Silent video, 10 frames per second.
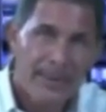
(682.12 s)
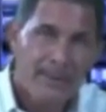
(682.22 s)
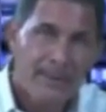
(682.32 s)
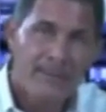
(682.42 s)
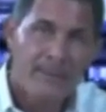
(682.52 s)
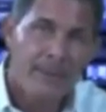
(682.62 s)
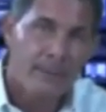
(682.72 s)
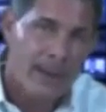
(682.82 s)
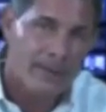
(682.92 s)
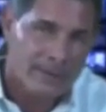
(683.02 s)
and they, they've been
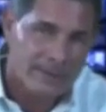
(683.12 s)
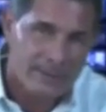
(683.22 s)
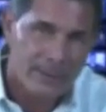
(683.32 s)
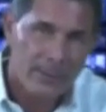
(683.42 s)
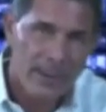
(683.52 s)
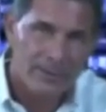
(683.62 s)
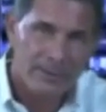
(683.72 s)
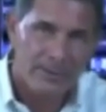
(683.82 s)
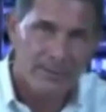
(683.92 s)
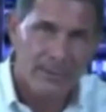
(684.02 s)
around since
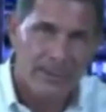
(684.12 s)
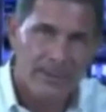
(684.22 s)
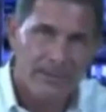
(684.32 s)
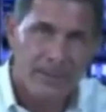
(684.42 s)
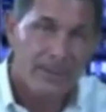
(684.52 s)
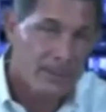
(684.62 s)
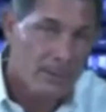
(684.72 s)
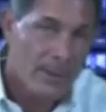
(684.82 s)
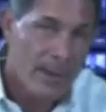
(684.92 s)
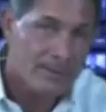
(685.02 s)
2003. In
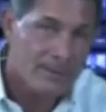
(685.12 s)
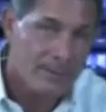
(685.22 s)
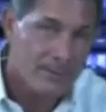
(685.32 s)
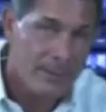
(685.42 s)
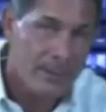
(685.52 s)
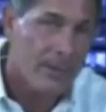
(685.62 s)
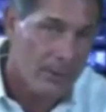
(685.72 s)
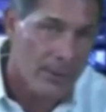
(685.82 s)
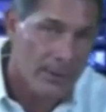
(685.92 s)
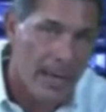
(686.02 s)
2003,
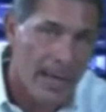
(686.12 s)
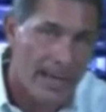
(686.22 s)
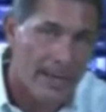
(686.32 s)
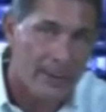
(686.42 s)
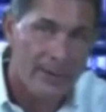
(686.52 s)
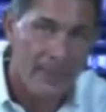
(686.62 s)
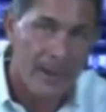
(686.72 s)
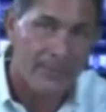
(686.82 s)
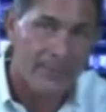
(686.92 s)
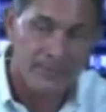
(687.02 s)
you and I could have
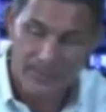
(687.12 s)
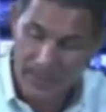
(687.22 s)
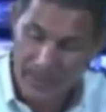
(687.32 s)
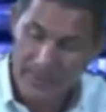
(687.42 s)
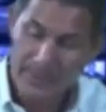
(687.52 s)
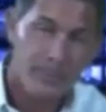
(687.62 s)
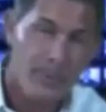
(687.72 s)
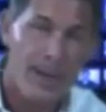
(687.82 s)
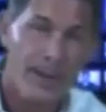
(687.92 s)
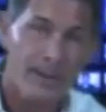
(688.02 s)
bought this, this
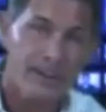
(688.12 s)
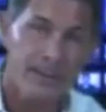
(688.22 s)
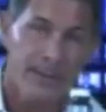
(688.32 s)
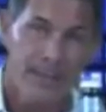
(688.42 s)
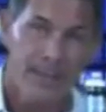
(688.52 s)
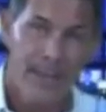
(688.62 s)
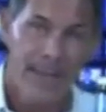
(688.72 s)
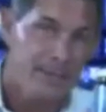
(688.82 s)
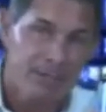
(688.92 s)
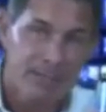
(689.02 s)
product
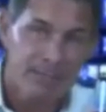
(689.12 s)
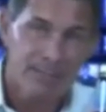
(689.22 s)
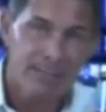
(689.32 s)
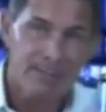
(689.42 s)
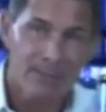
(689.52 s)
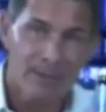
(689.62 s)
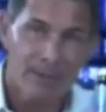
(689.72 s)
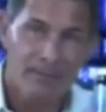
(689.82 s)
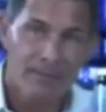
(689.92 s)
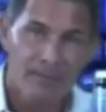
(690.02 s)
at a GNC store.